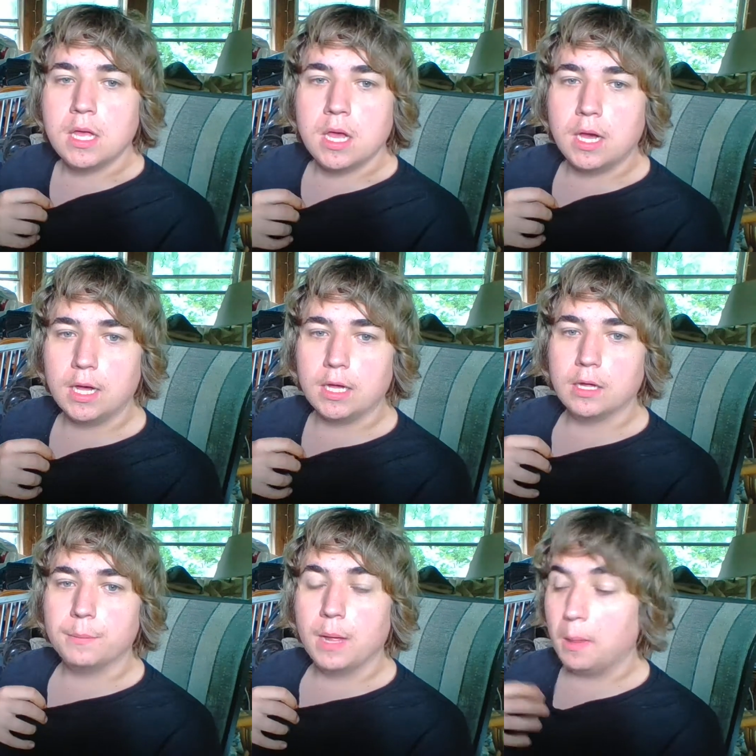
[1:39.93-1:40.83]
A
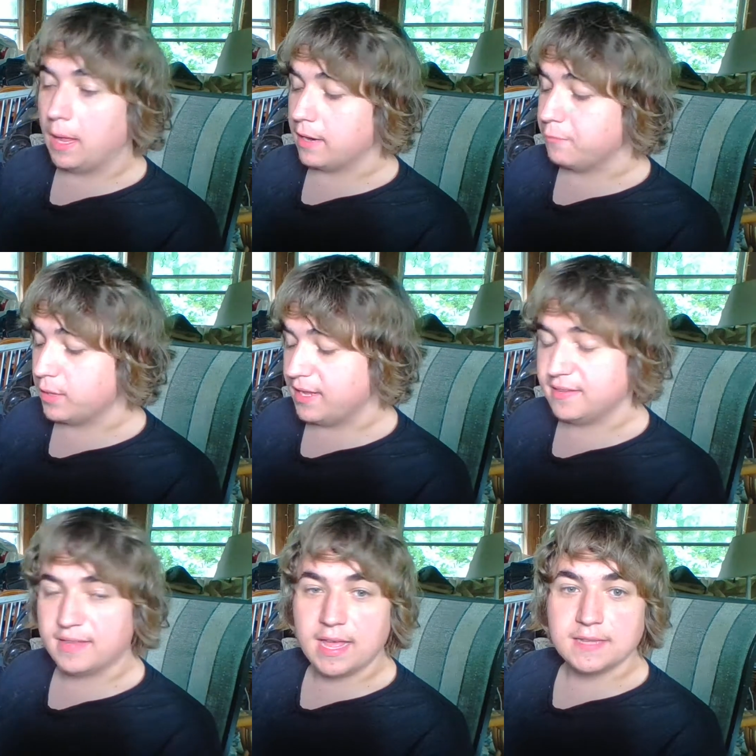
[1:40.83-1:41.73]
lot of what he
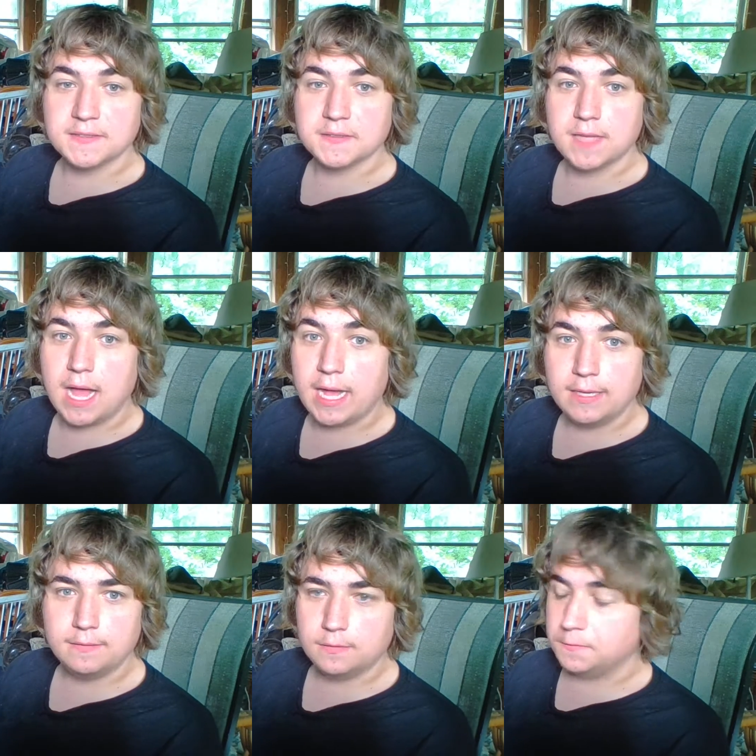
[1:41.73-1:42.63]
says,
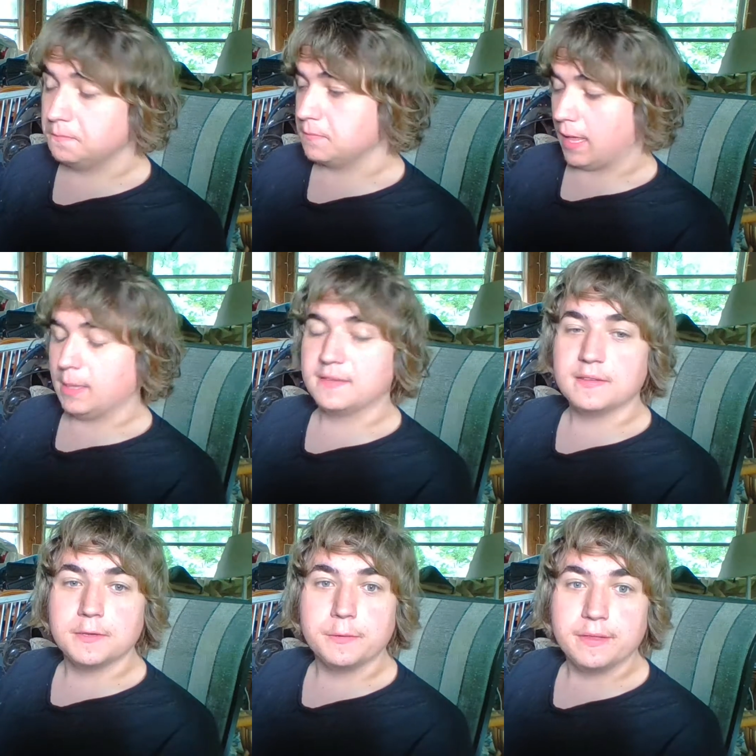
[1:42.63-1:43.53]
I listen
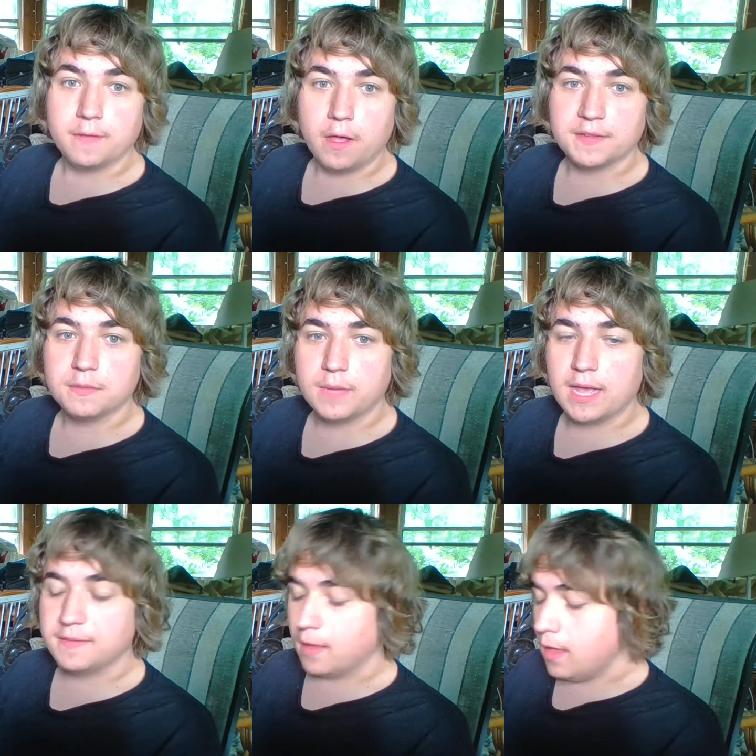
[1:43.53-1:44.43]
to. It's awesome, guys.